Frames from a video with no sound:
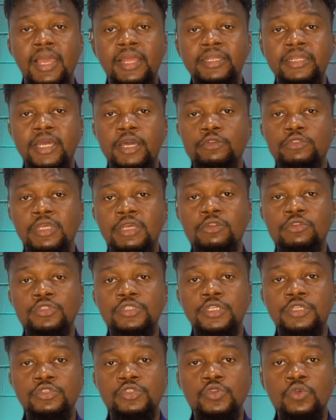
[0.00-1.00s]
I
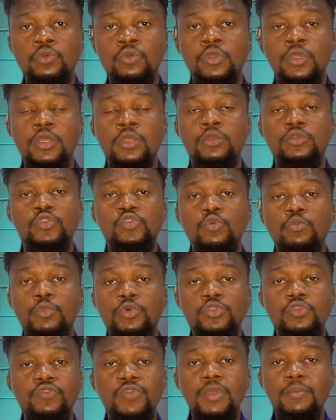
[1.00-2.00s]
don't think so. So
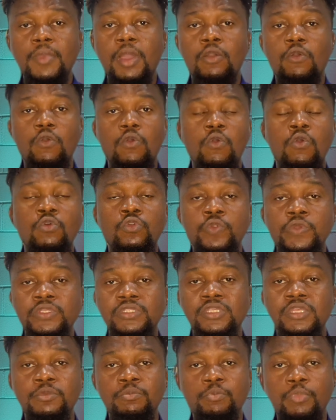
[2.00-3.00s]
most of them are
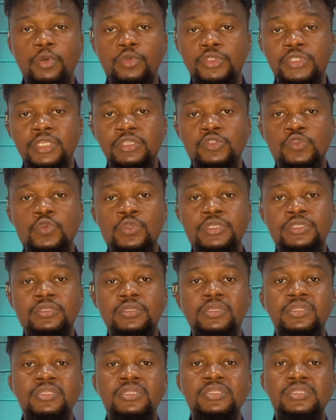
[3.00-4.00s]
always imported. So
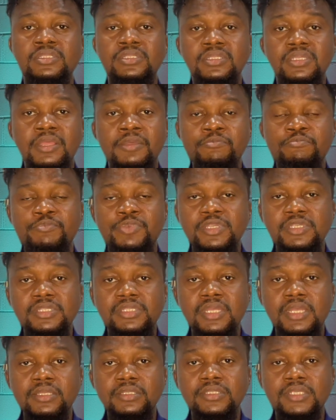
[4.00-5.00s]
it is a
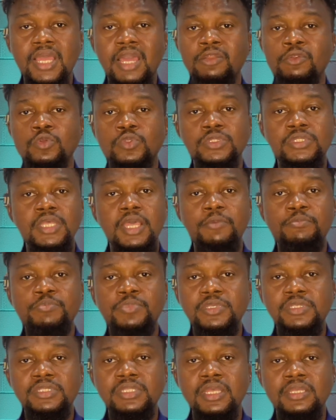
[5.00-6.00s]
business, an untapped
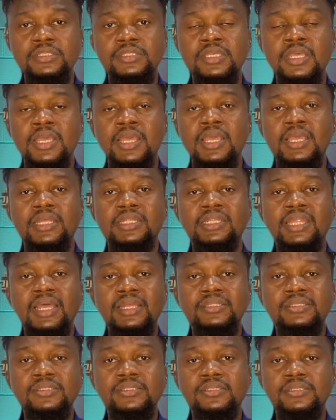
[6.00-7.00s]
business,
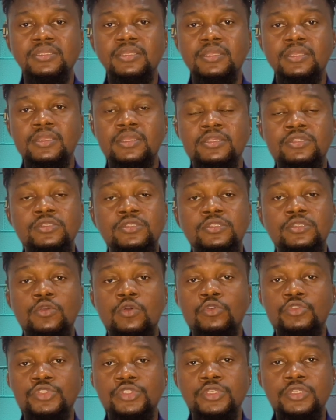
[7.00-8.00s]
that is
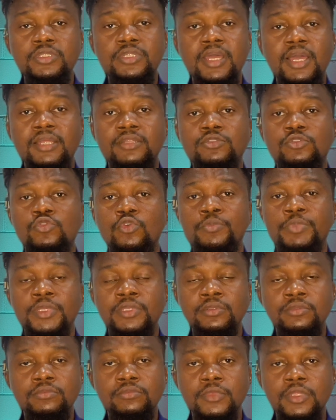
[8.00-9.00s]
considered to
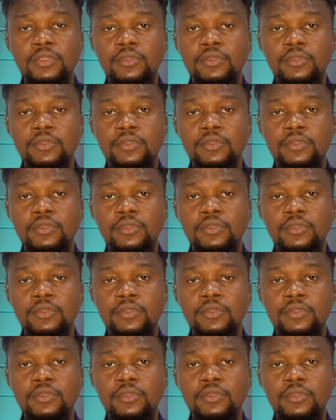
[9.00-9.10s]
be